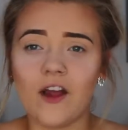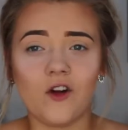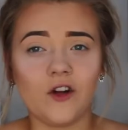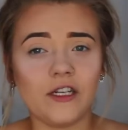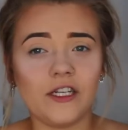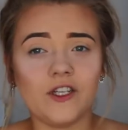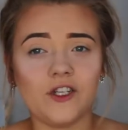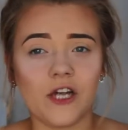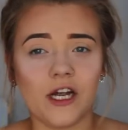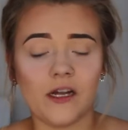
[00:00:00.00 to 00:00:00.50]

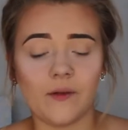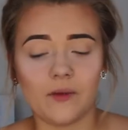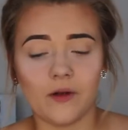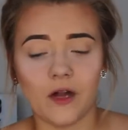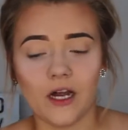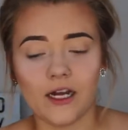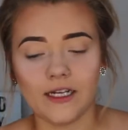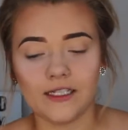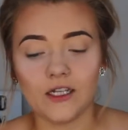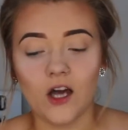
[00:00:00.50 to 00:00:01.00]
already tried a
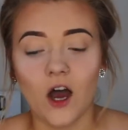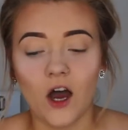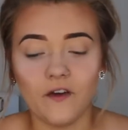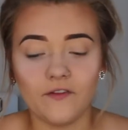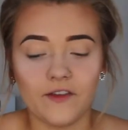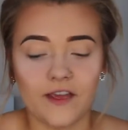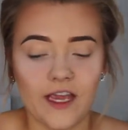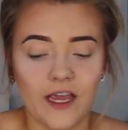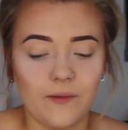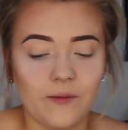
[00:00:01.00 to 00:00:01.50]
product off
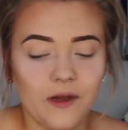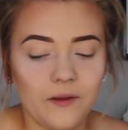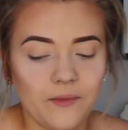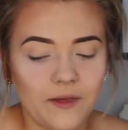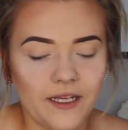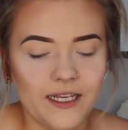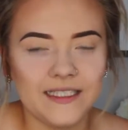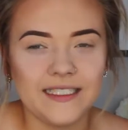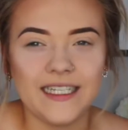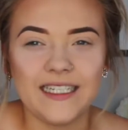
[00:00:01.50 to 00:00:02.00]
camera
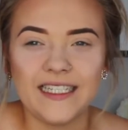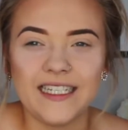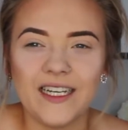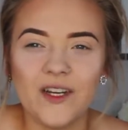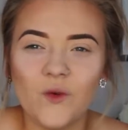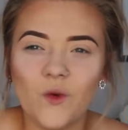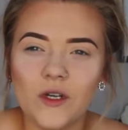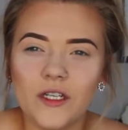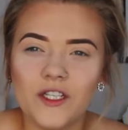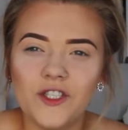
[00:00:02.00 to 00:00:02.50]
because I
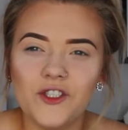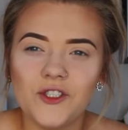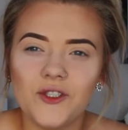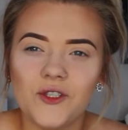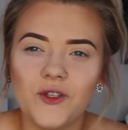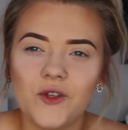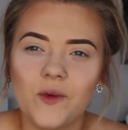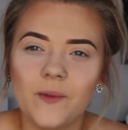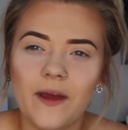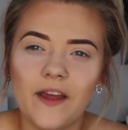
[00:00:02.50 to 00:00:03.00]
didn't want to do
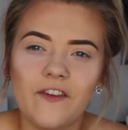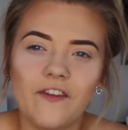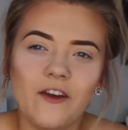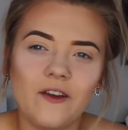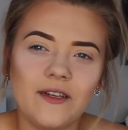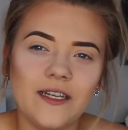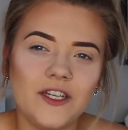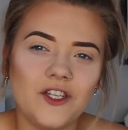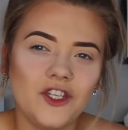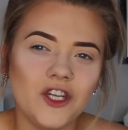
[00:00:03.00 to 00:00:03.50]
my
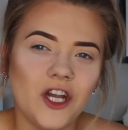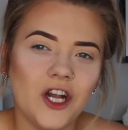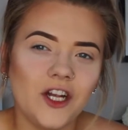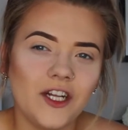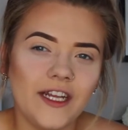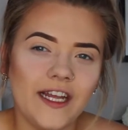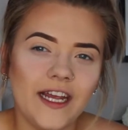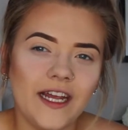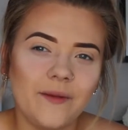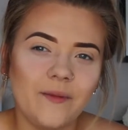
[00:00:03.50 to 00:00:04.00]
foundation on
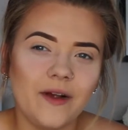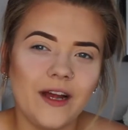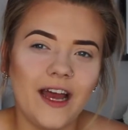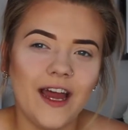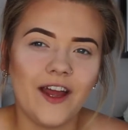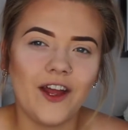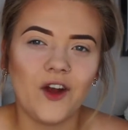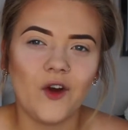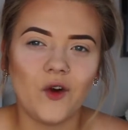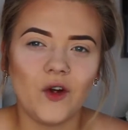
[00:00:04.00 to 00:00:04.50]
camera.
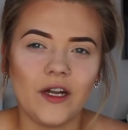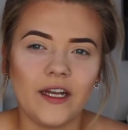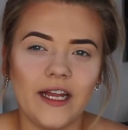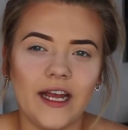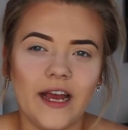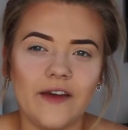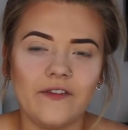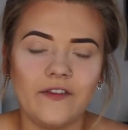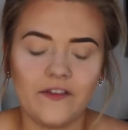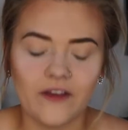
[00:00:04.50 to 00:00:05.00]
I already
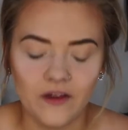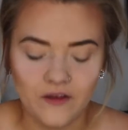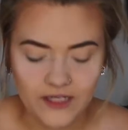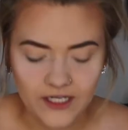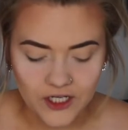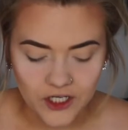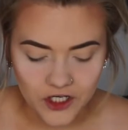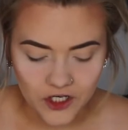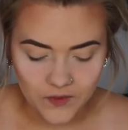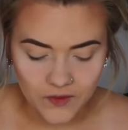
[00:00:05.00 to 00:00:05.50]
have a
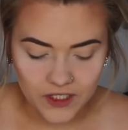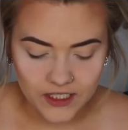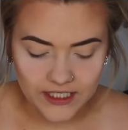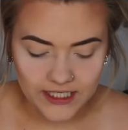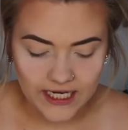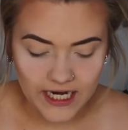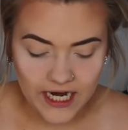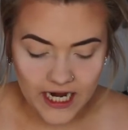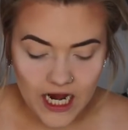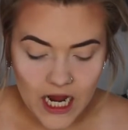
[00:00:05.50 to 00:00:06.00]
foundation
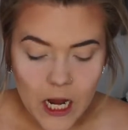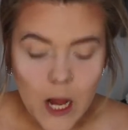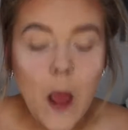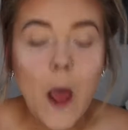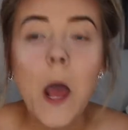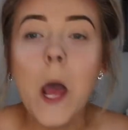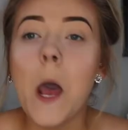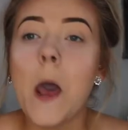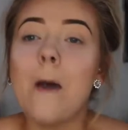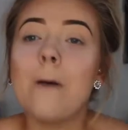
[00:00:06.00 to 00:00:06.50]
routine,
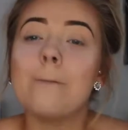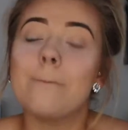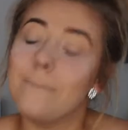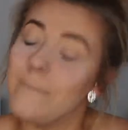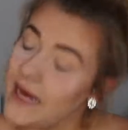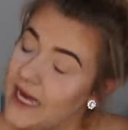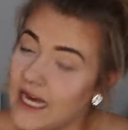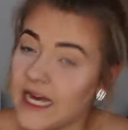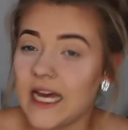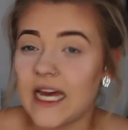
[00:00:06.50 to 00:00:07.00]

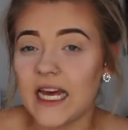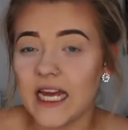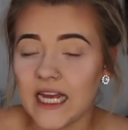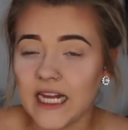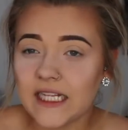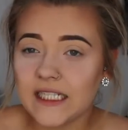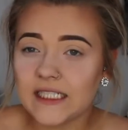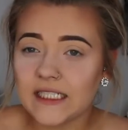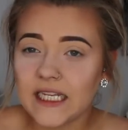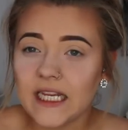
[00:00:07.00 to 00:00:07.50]

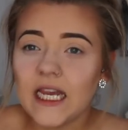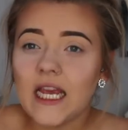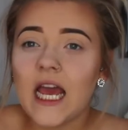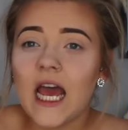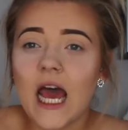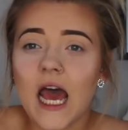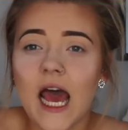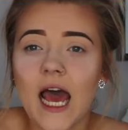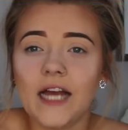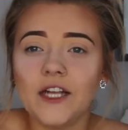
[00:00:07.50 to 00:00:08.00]
but
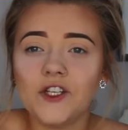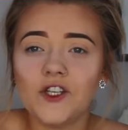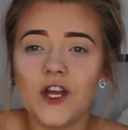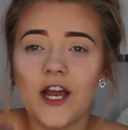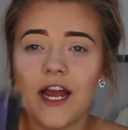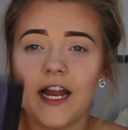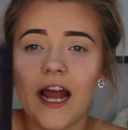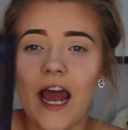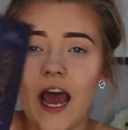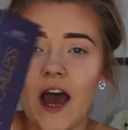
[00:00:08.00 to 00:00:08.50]
I
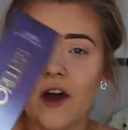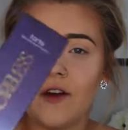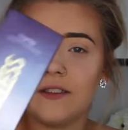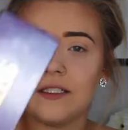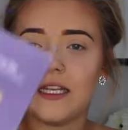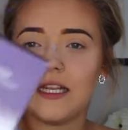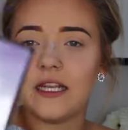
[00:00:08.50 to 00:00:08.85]
tried out